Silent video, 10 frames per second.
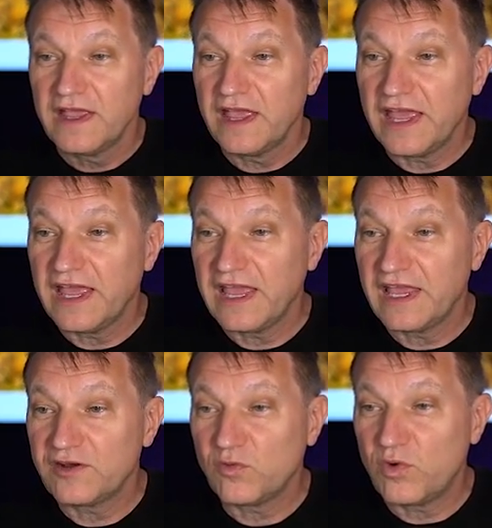
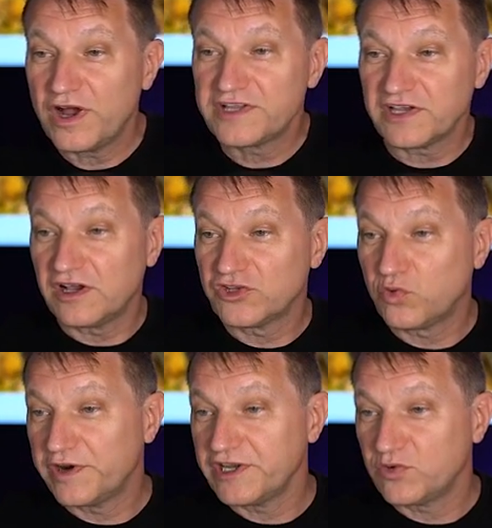And once all
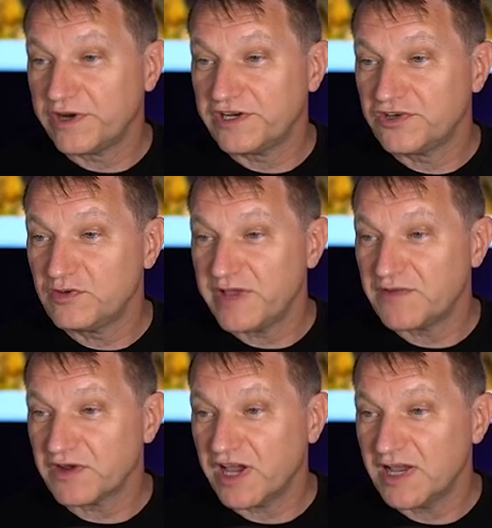2022
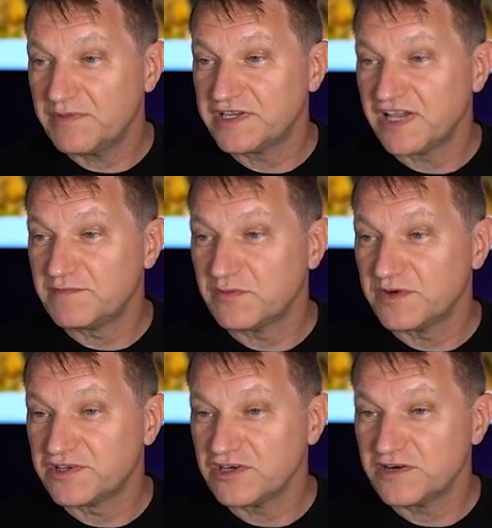Maverick hybrids have been
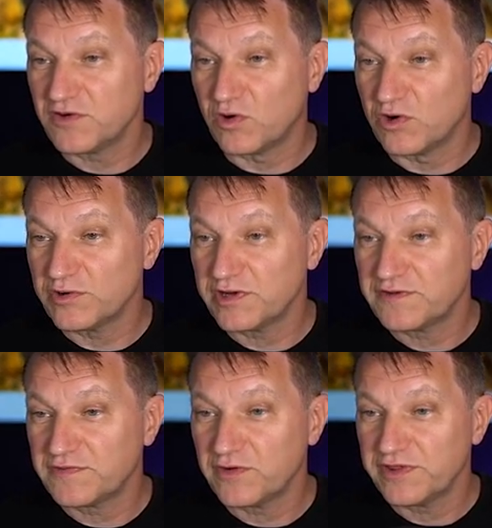reserved, ordering
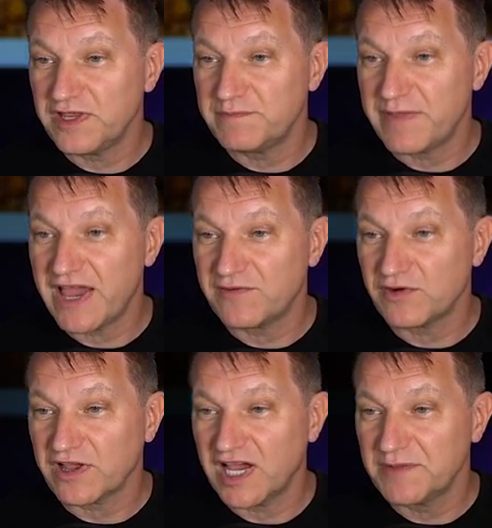for the
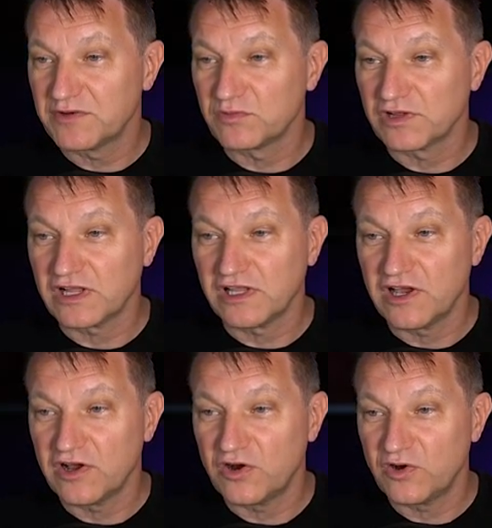Maverick hybrid will
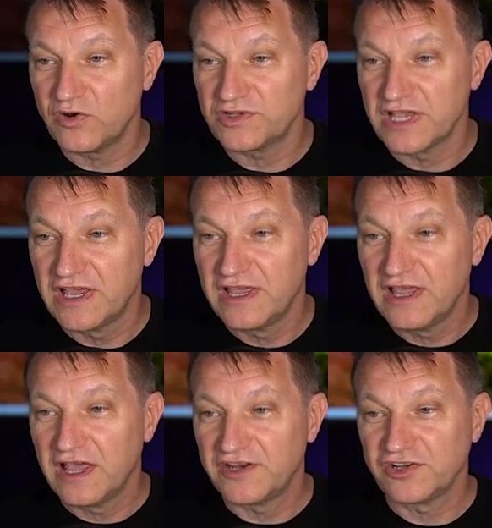close
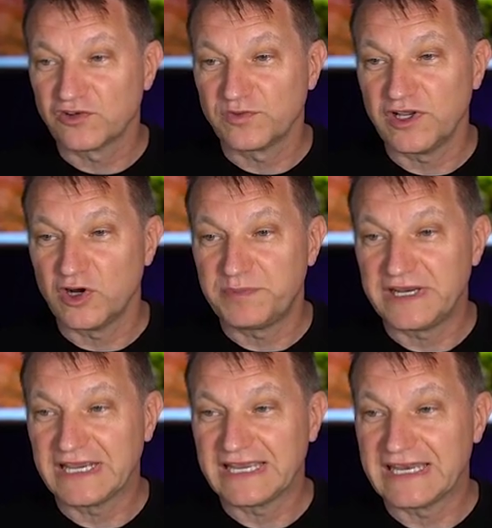until
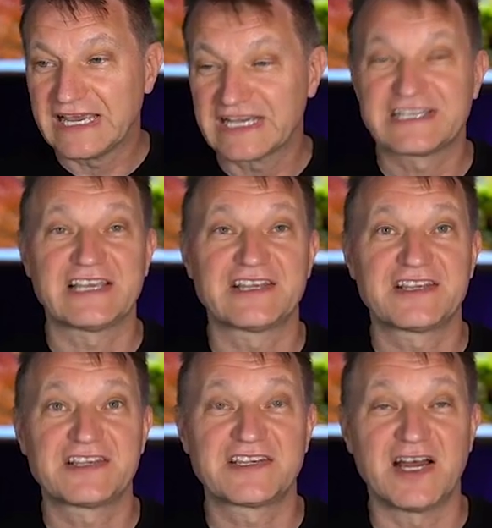reopening next
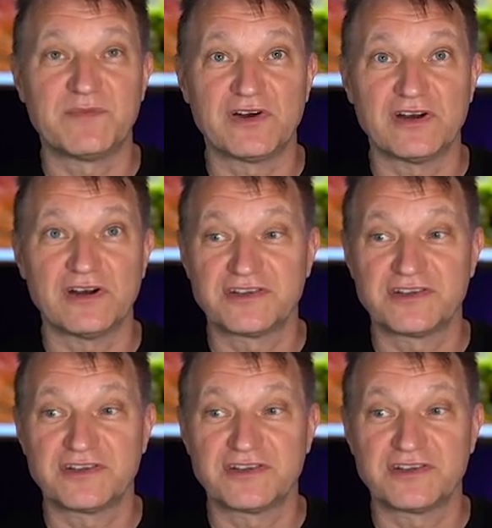summer.